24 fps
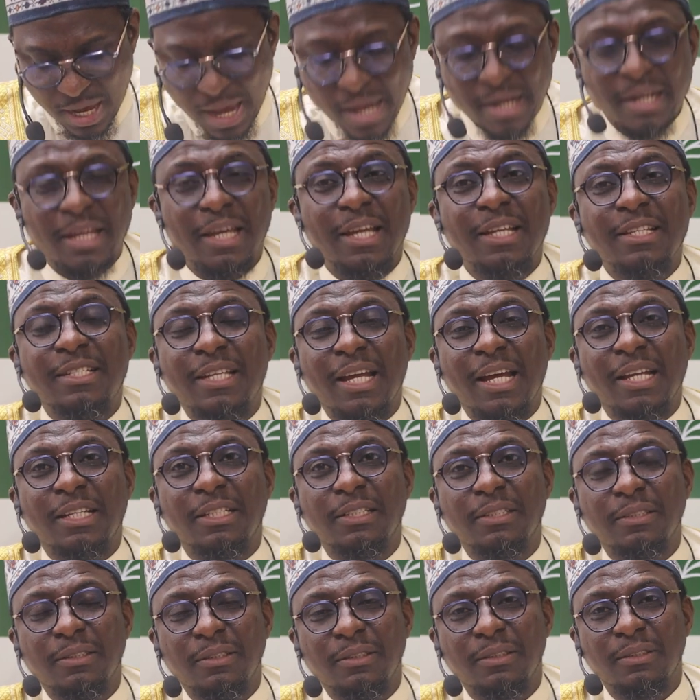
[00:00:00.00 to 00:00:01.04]
And he said,
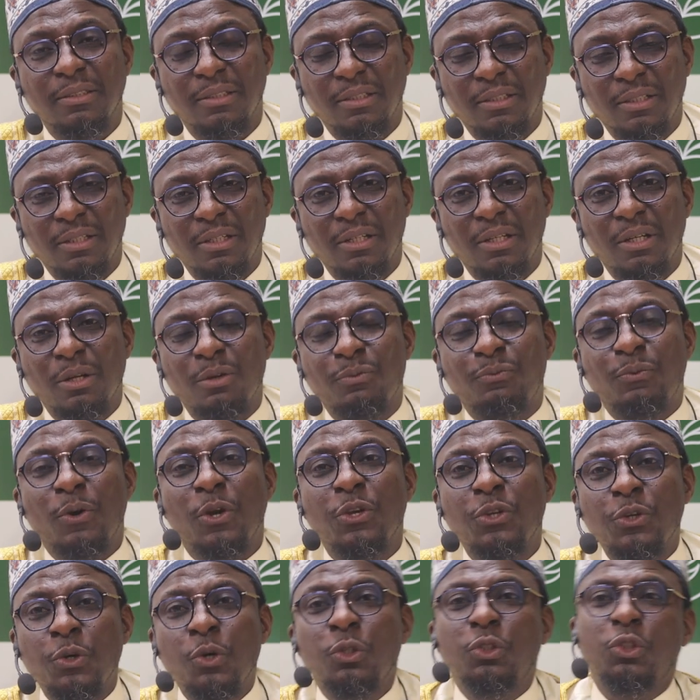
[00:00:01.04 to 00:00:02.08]

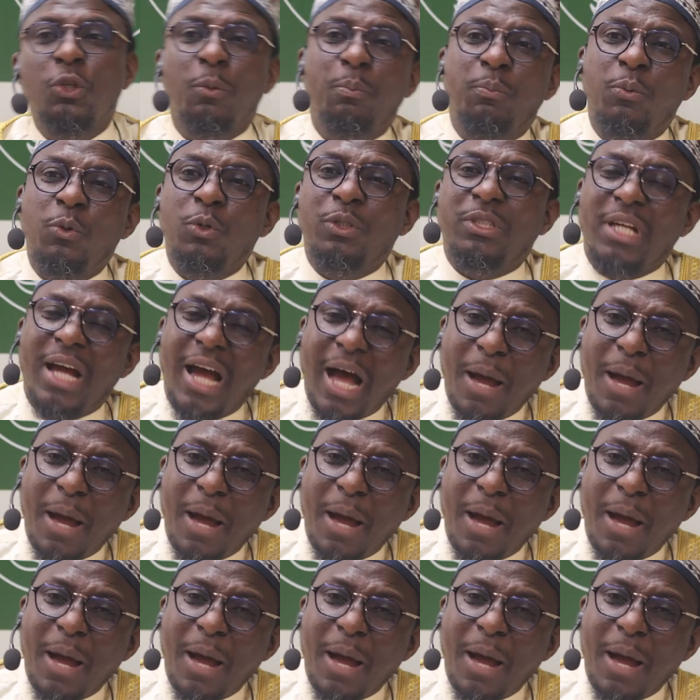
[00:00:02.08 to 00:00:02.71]
for you to put